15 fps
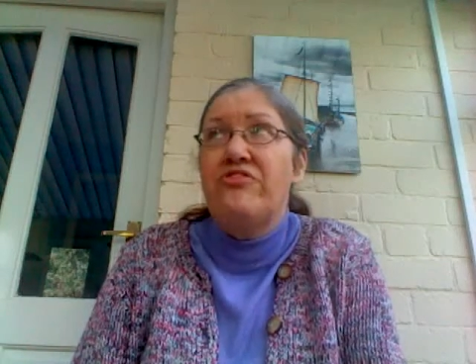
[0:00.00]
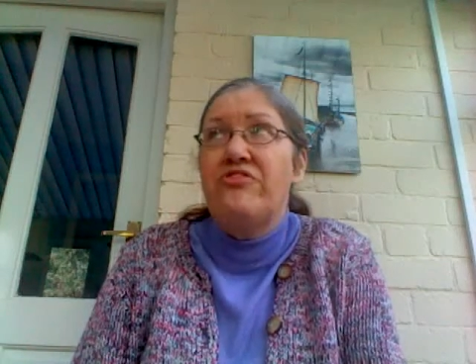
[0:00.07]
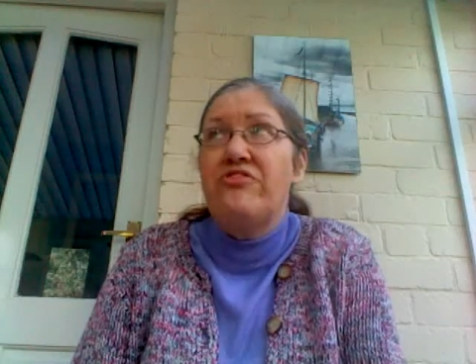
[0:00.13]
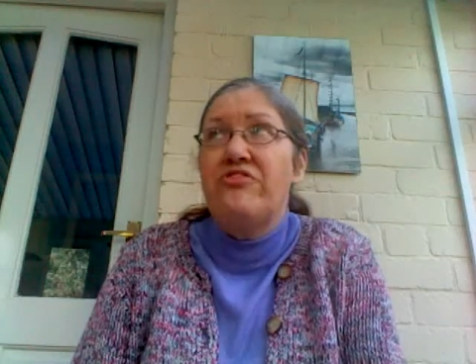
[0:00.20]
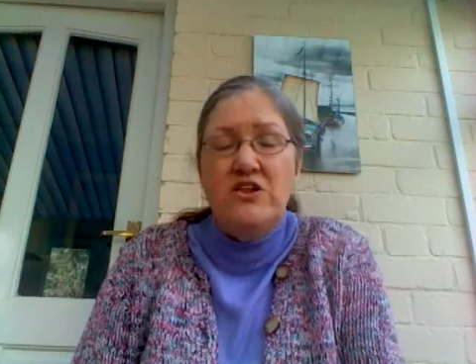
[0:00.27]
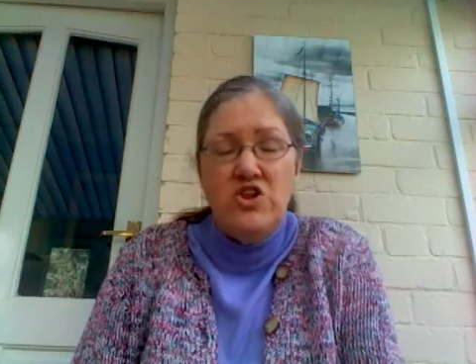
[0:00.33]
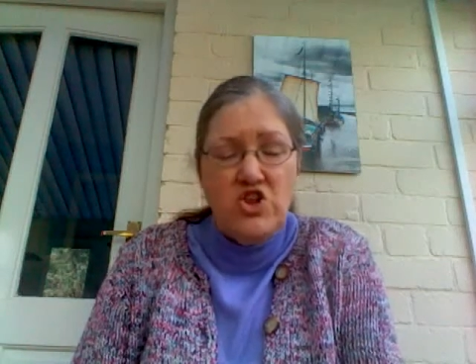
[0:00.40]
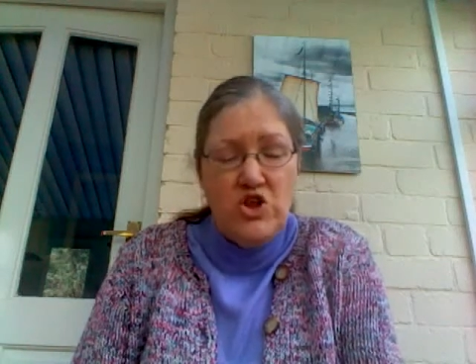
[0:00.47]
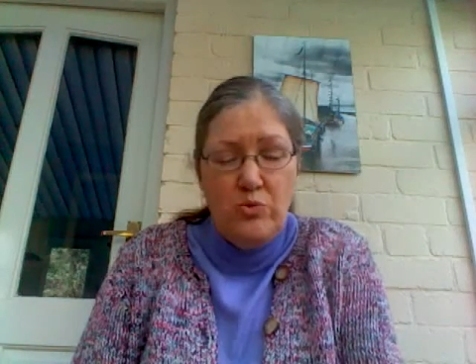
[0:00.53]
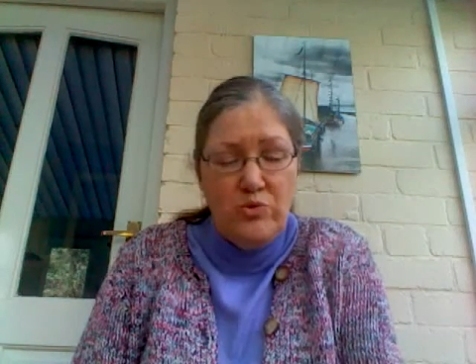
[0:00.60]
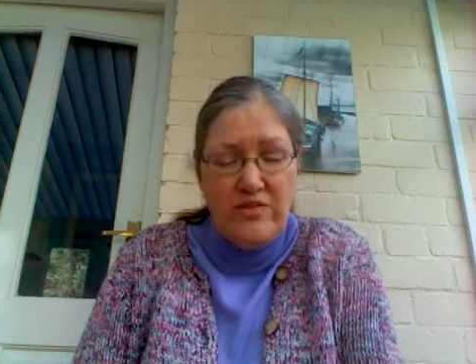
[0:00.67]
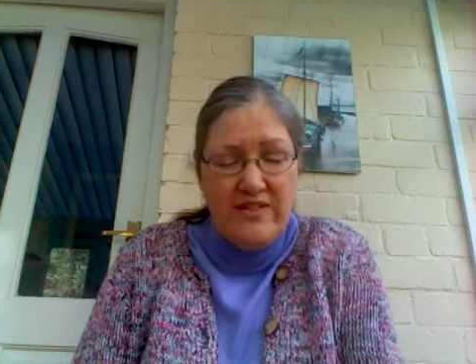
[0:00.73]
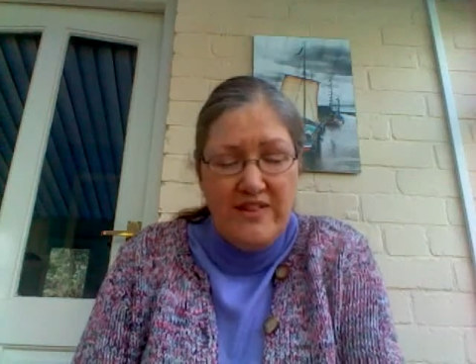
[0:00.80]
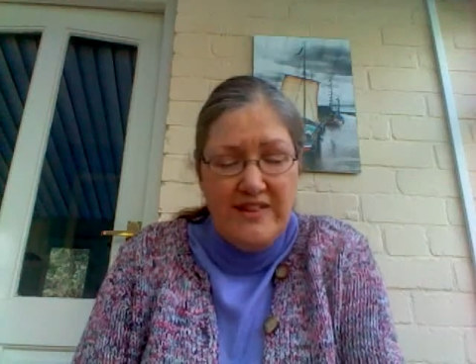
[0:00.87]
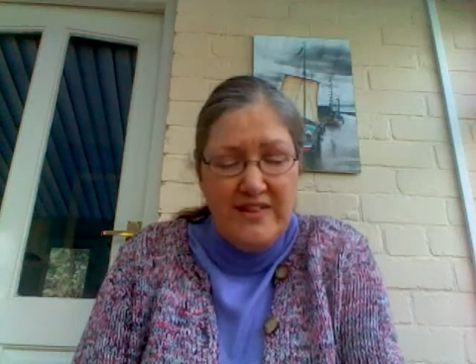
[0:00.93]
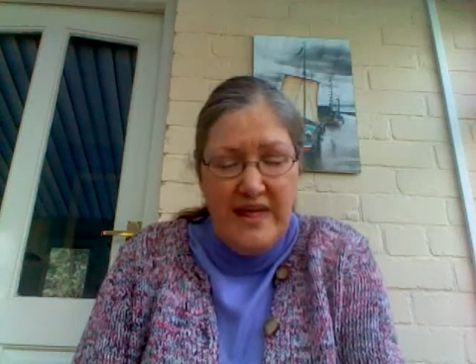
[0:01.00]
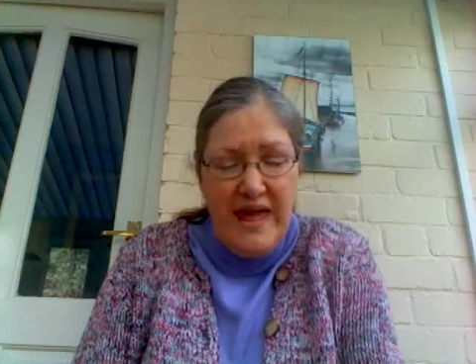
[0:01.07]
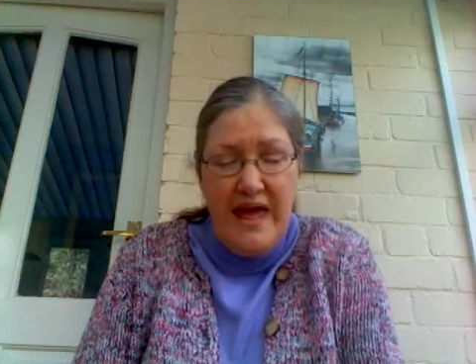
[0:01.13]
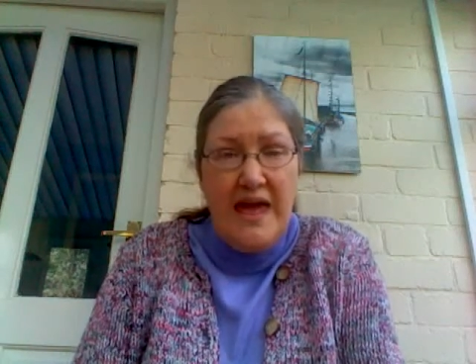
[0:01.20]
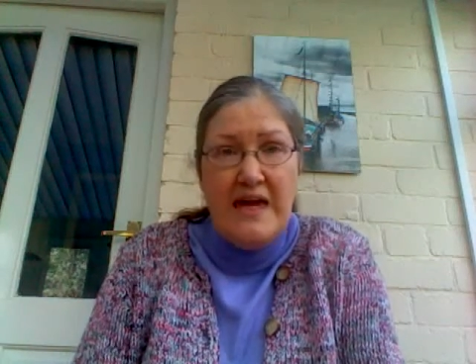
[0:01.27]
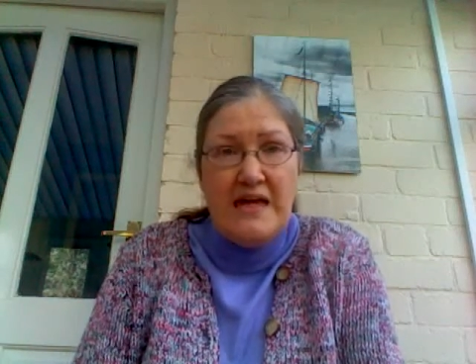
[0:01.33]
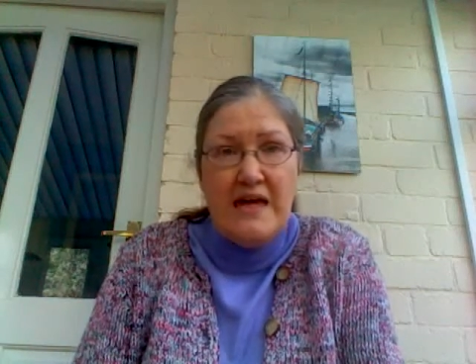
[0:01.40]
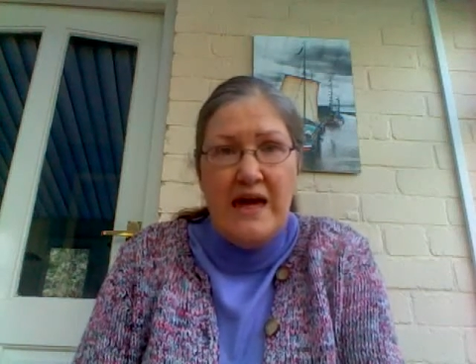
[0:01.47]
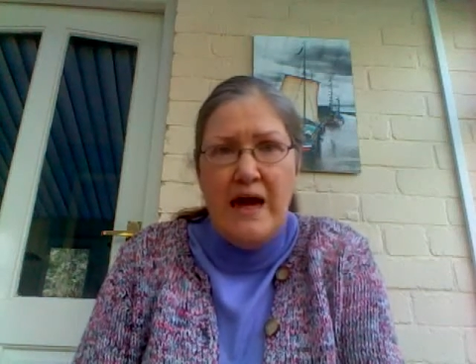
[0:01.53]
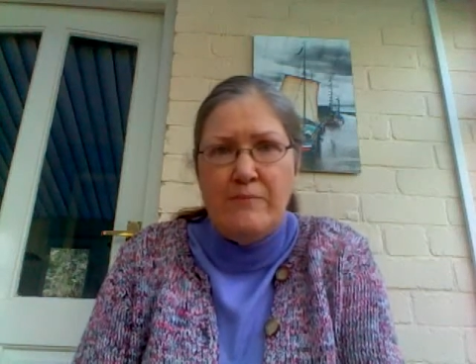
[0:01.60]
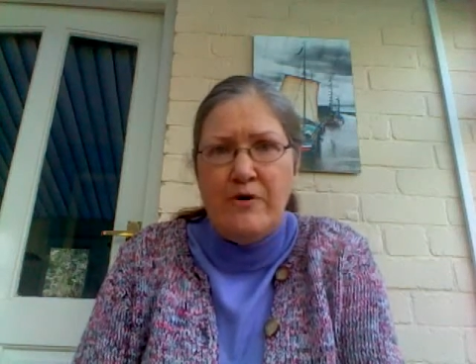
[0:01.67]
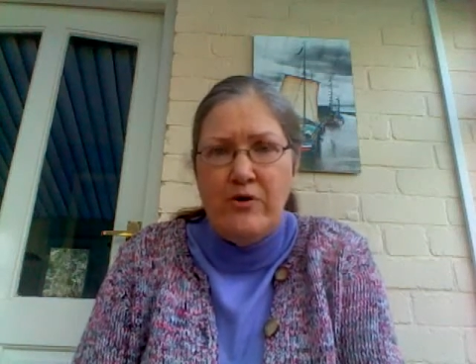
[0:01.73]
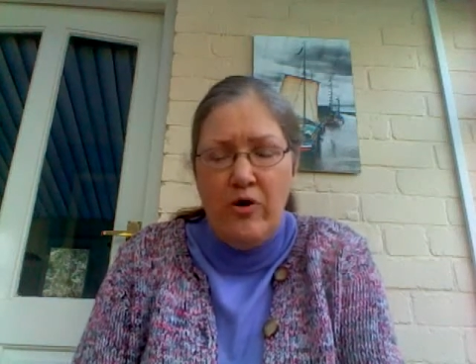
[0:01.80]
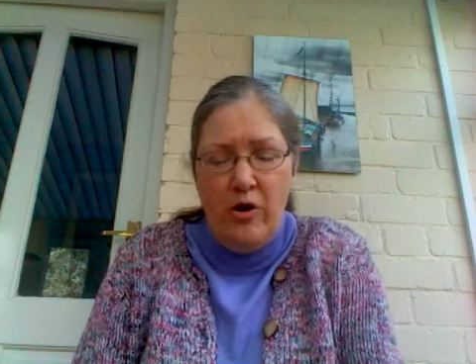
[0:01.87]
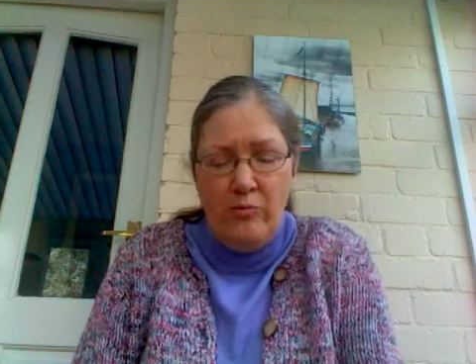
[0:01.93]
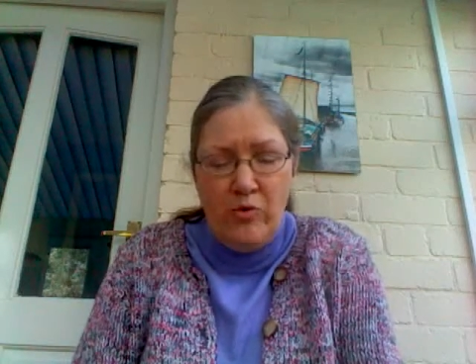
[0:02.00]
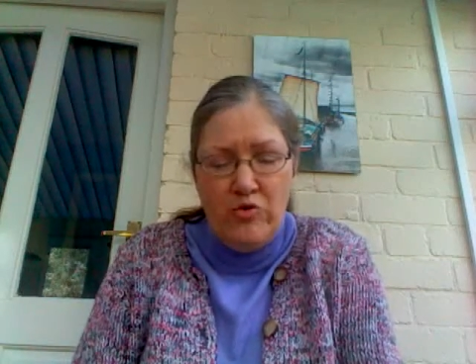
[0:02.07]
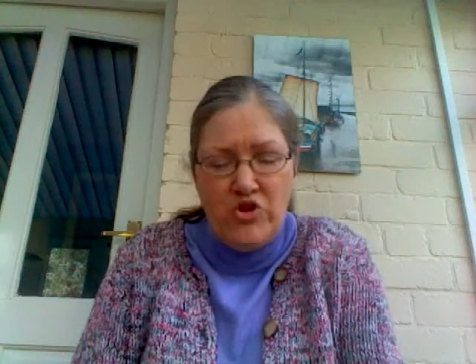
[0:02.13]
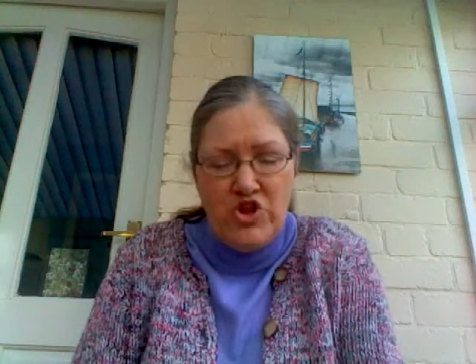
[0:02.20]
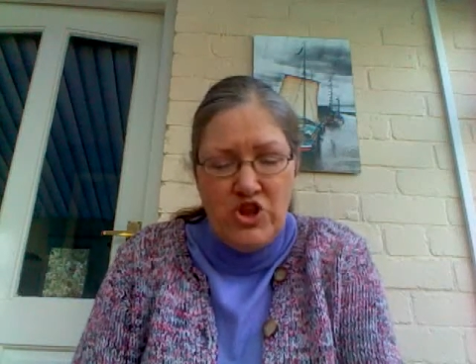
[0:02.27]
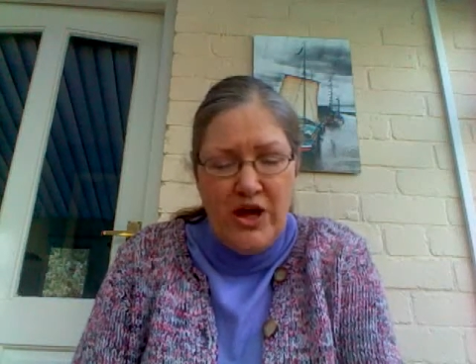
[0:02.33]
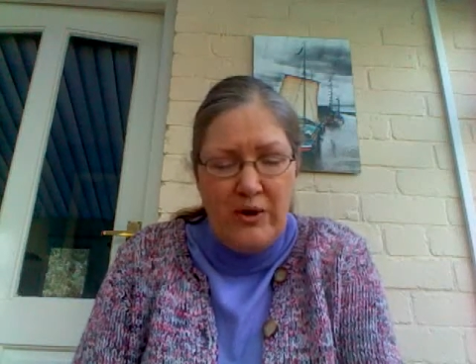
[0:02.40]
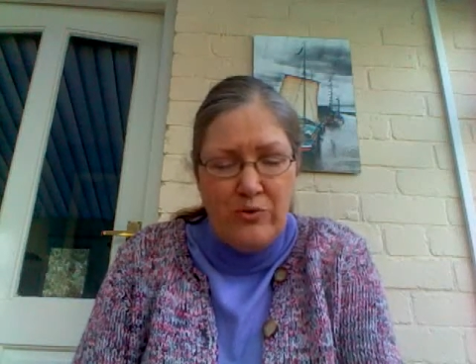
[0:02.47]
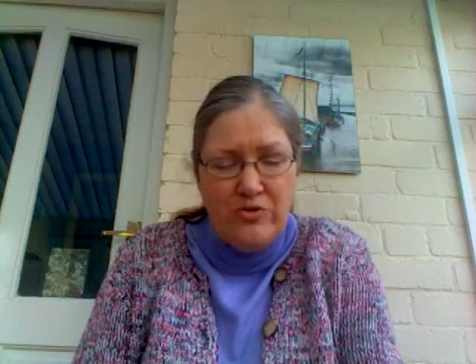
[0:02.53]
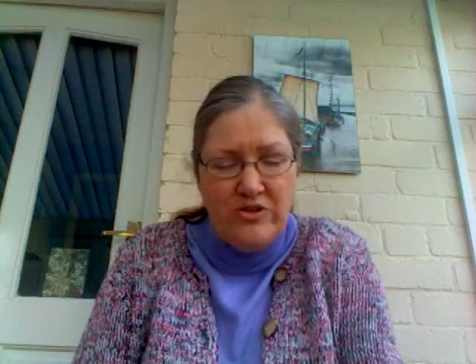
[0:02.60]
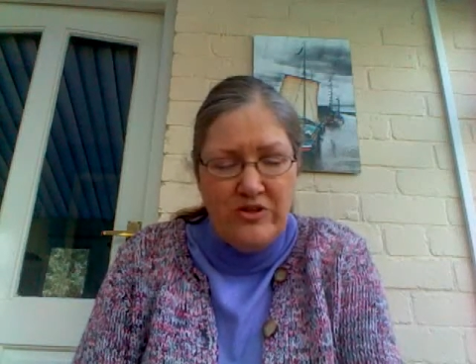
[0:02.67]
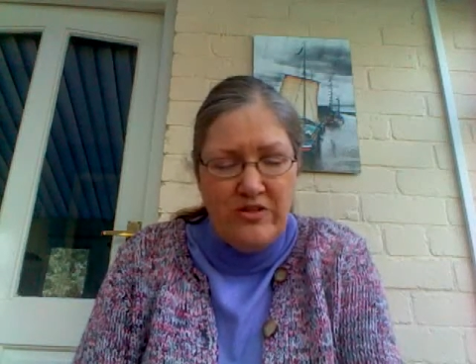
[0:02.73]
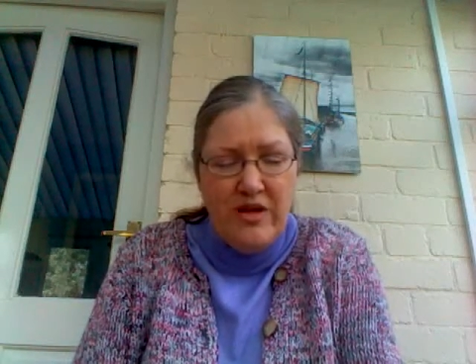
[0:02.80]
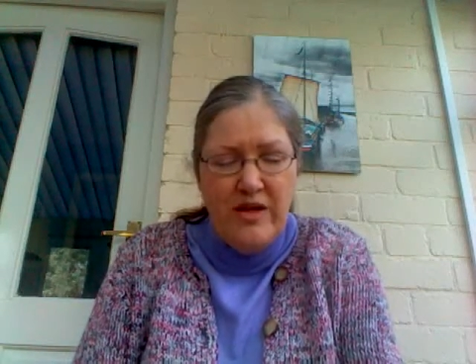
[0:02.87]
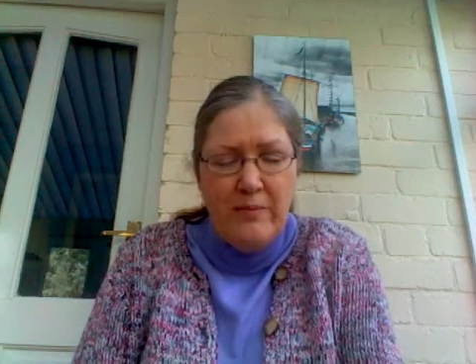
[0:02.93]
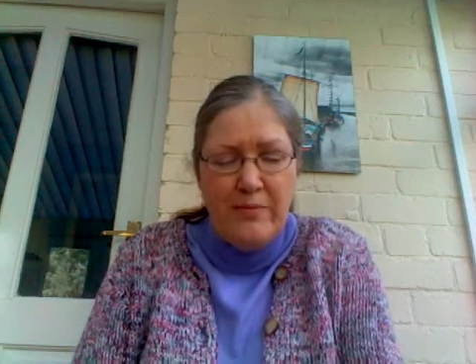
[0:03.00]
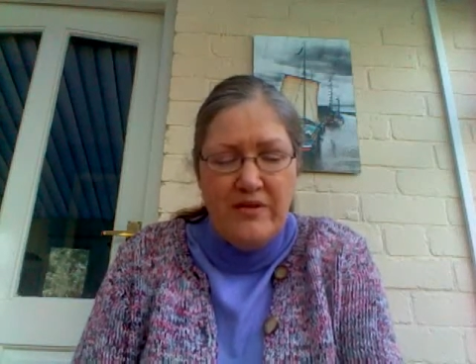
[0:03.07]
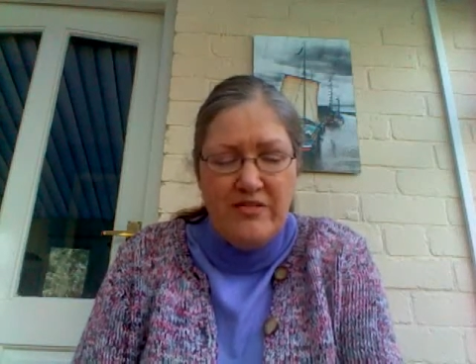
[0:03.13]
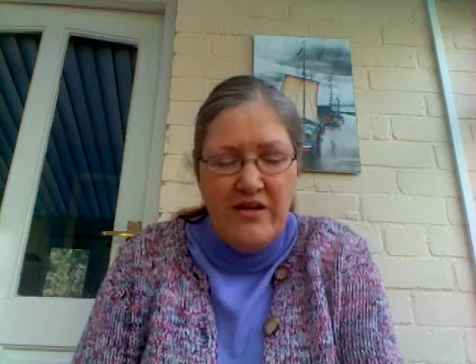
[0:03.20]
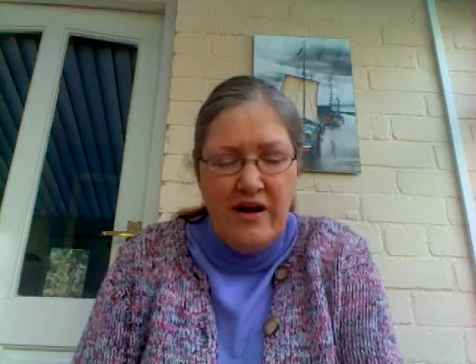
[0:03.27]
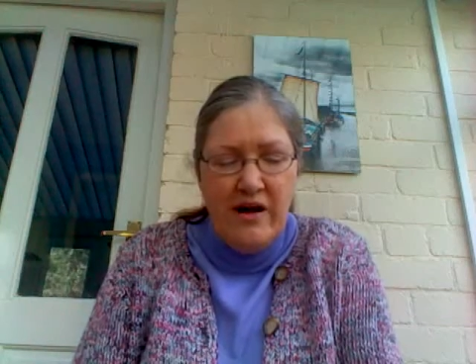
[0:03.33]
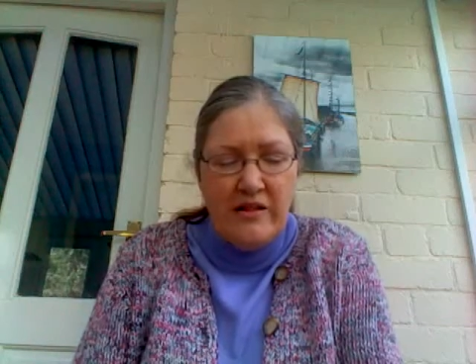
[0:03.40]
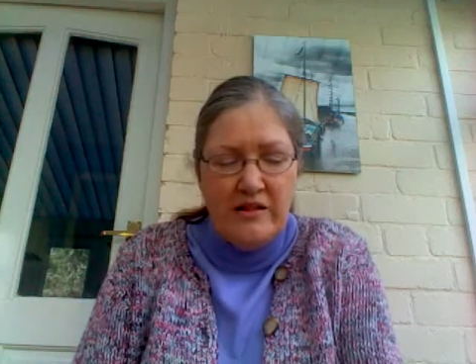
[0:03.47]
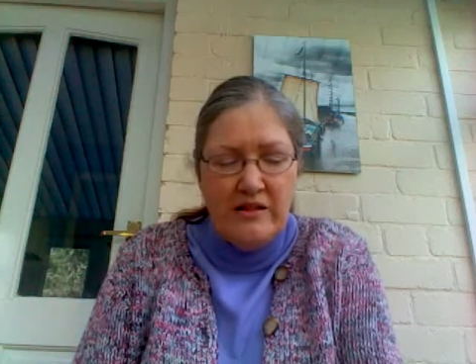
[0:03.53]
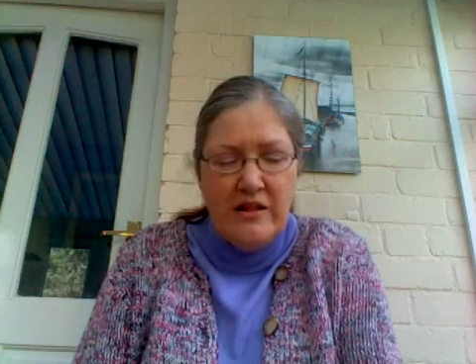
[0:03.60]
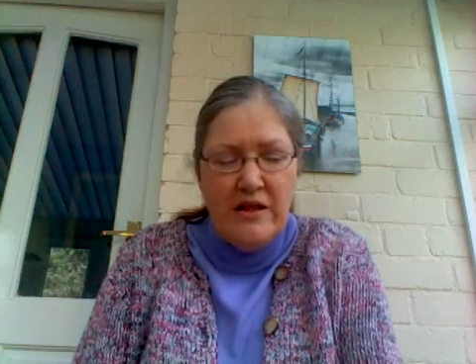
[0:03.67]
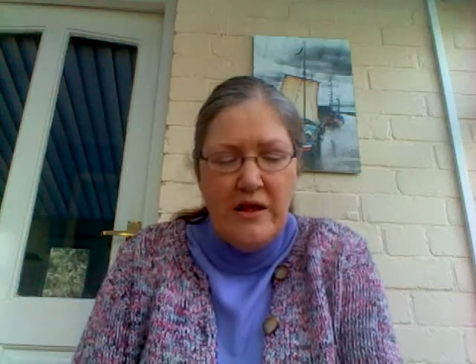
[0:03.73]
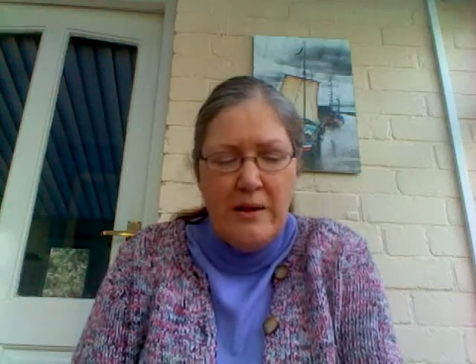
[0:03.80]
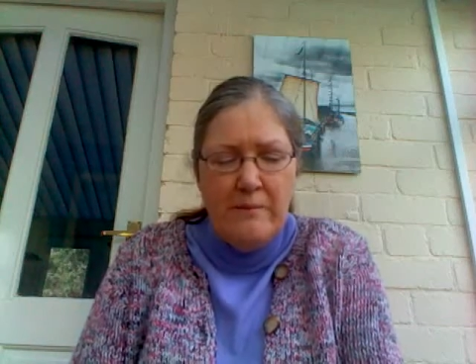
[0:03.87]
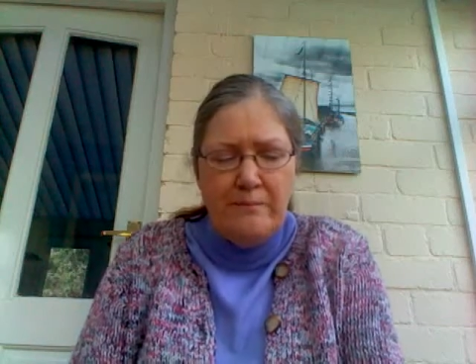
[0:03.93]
"Things she would say," Emma almost shouted, but Darnell,